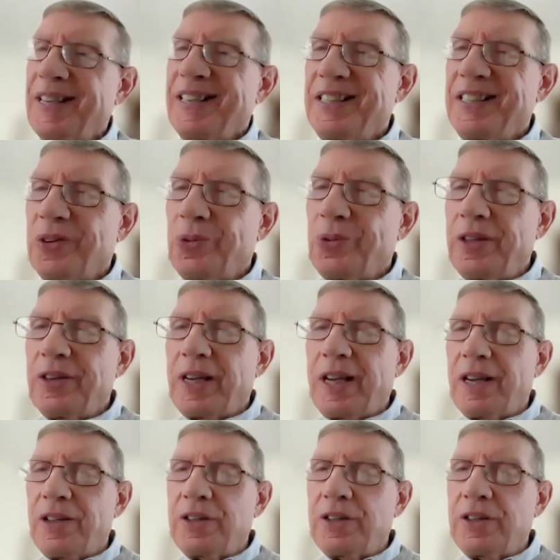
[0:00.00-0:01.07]
When they're
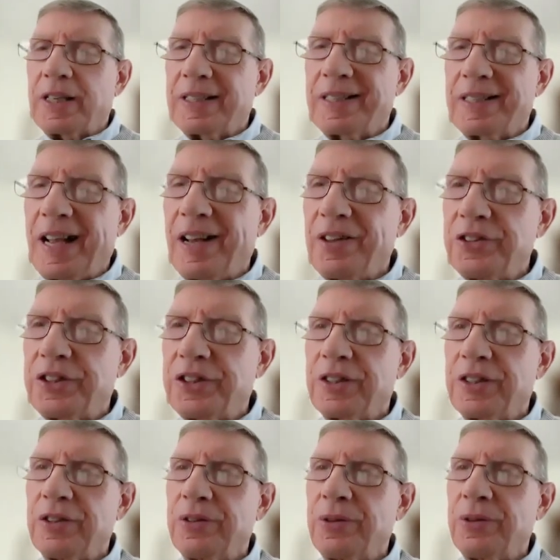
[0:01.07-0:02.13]
held
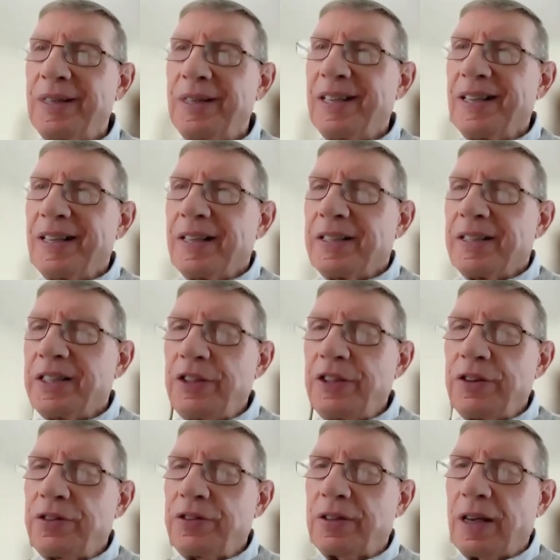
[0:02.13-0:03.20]
to
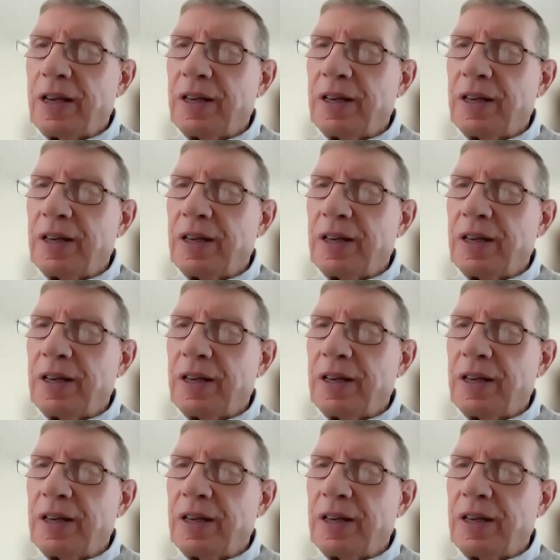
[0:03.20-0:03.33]
these